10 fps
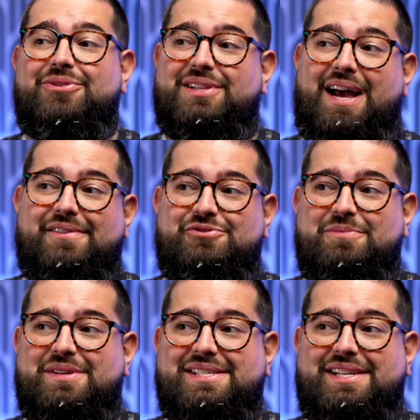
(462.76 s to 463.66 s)
those live
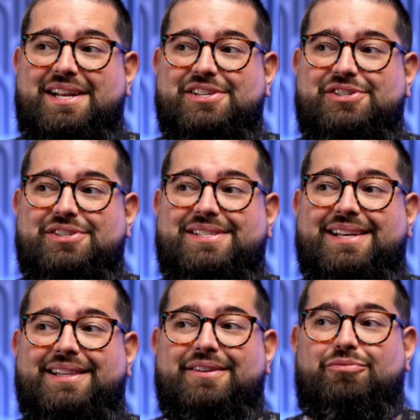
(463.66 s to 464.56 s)
stream destinations
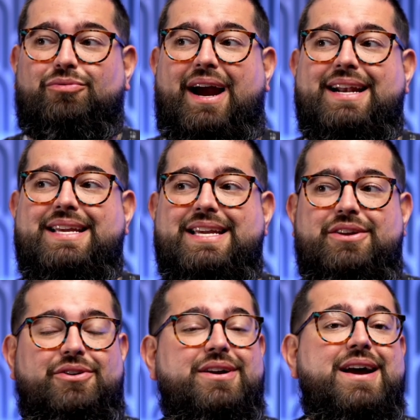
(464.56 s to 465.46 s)
live right
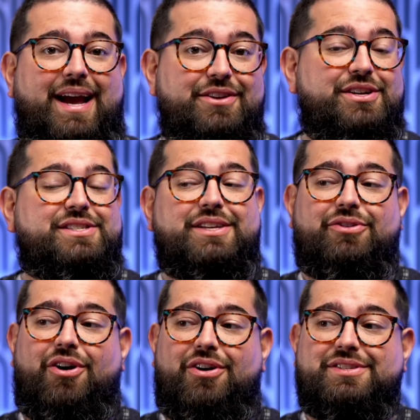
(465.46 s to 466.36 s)
here, and you can see
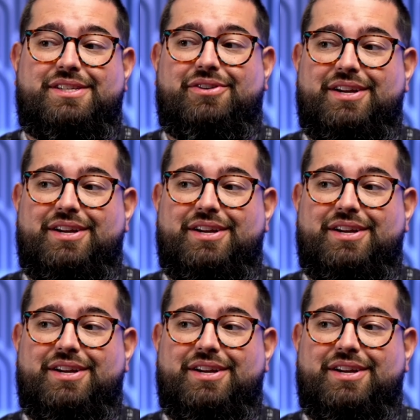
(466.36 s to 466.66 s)
they're all still